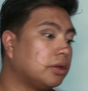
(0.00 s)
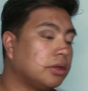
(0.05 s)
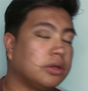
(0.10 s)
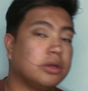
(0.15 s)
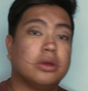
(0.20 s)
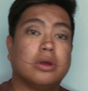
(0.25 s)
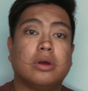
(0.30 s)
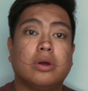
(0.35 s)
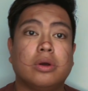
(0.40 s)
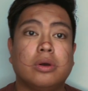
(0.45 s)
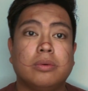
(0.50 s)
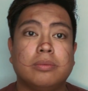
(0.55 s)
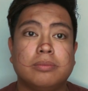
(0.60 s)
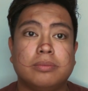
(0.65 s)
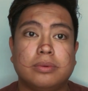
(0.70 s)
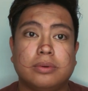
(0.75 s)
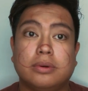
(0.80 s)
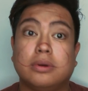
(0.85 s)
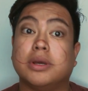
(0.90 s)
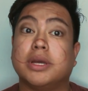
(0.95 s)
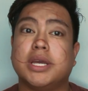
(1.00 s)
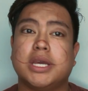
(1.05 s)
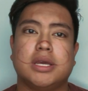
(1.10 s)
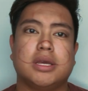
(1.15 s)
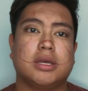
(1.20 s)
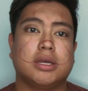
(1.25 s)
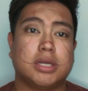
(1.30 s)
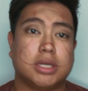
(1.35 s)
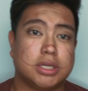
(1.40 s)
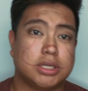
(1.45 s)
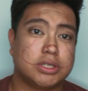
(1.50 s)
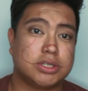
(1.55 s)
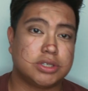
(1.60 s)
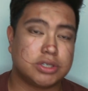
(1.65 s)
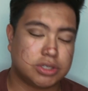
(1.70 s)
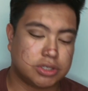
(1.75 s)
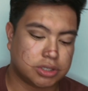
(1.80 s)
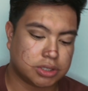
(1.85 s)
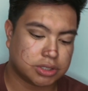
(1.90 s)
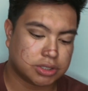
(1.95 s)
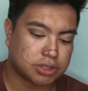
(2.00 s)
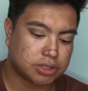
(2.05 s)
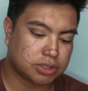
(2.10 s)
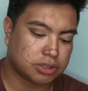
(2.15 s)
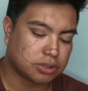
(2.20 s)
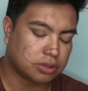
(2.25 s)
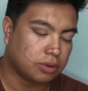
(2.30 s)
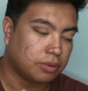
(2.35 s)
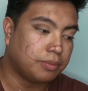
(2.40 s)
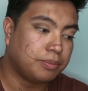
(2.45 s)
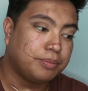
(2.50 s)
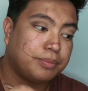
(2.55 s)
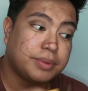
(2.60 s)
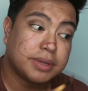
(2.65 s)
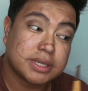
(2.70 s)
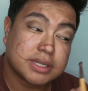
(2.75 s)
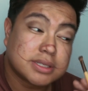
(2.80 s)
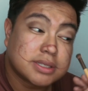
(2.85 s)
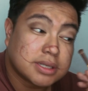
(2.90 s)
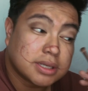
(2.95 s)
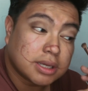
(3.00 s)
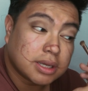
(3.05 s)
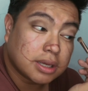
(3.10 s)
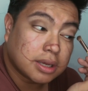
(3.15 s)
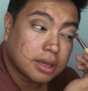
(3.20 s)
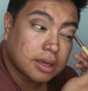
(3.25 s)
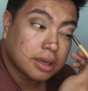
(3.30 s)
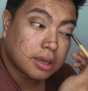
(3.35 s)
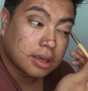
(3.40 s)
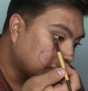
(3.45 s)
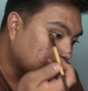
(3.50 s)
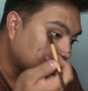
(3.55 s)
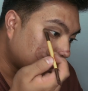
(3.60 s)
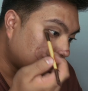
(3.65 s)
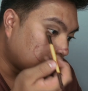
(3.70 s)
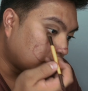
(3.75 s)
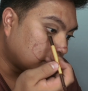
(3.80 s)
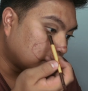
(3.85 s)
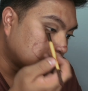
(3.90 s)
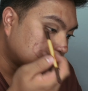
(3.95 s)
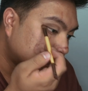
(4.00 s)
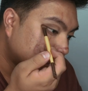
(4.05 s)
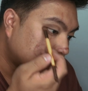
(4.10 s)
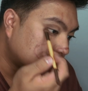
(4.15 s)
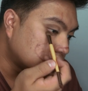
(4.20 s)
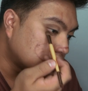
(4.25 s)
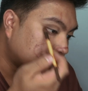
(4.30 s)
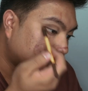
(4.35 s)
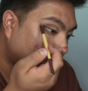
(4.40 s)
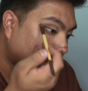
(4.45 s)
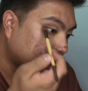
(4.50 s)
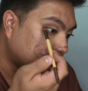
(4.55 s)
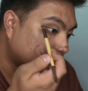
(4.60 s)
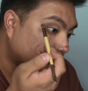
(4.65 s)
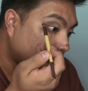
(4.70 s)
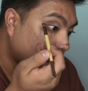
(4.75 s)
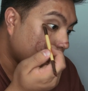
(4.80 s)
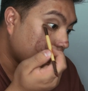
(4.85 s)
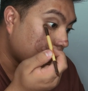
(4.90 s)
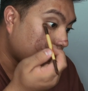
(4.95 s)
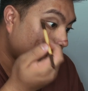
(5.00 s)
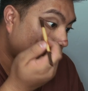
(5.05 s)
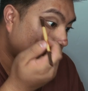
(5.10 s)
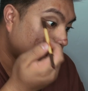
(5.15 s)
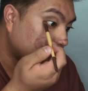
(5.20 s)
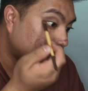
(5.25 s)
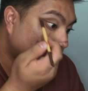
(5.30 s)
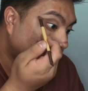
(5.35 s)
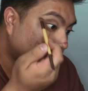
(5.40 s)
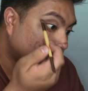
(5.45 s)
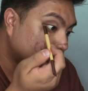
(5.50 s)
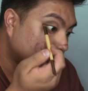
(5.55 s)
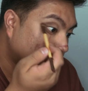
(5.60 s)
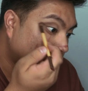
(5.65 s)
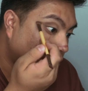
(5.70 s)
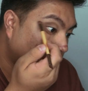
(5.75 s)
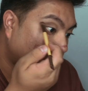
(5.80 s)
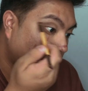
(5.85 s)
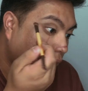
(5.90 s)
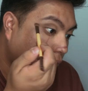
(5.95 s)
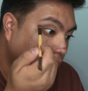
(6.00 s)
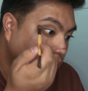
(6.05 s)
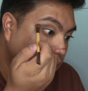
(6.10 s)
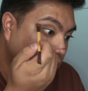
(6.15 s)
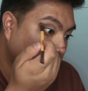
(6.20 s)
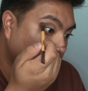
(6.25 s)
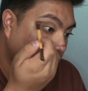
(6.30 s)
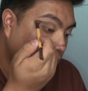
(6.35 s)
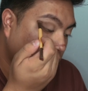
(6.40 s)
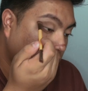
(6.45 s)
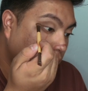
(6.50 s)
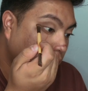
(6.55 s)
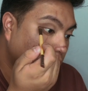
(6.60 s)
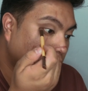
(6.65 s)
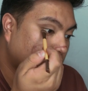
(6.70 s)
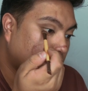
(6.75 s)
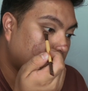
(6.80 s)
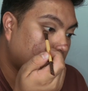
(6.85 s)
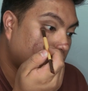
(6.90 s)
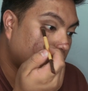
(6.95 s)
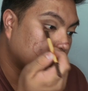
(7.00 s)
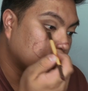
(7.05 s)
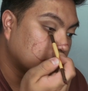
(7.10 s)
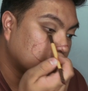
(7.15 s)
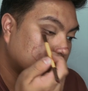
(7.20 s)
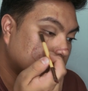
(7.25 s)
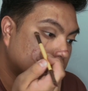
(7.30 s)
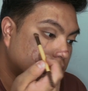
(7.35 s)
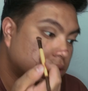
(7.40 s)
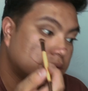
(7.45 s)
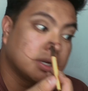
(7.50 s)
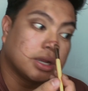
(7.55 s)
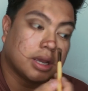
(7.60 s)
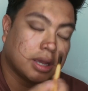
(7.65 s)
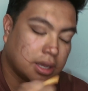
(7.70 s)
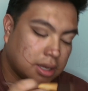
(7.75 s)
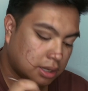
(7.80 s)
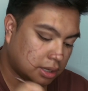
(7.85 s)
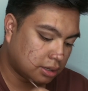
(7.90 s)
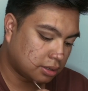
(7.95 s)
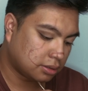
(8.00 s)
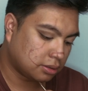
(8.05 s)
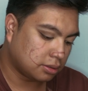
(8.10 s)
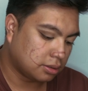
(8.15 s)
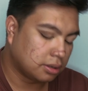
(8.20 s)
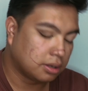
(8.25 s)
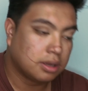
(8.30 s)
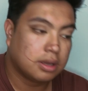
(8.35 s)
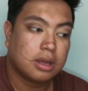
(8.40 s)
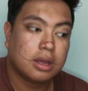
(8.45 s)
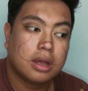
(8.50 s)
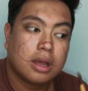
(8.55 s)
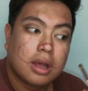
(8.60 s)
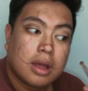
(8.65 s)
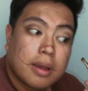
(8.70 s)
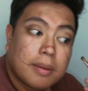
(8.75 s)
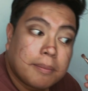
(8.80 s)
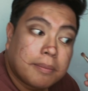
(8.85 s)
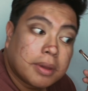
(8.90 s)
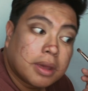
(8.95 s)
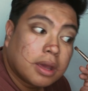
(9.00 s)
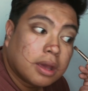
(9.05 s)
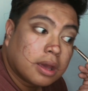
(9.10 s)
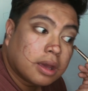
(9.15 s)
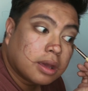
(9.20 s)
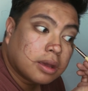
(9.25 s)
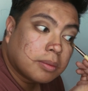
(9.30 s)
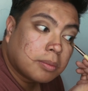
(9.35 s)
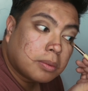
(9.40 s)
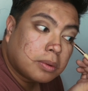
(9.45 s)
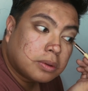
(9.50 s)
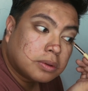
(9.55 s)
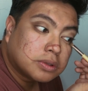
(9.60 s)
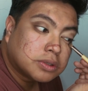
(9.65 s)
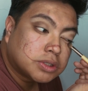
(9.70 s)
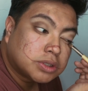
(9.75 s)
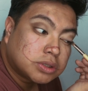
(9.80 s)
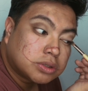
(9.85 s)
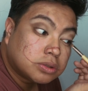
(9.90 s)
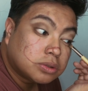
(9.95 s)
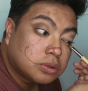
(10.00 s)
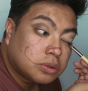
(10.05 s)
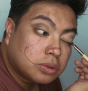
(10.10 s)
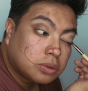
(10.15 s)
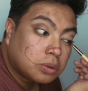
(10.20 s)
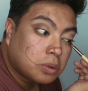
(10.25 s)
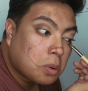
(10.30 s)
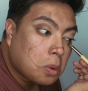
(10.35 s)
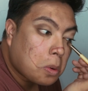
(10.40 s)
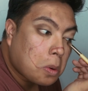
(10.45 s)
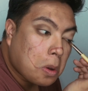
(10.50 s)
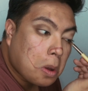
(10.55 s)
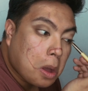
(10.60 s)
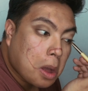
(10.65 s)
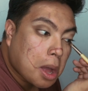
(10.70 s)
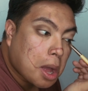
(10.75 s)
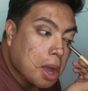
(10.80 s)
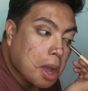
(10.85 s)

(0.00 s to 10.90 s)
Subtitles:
your homeboy is just so busy. Honestly, as of right now, graduating college and being able to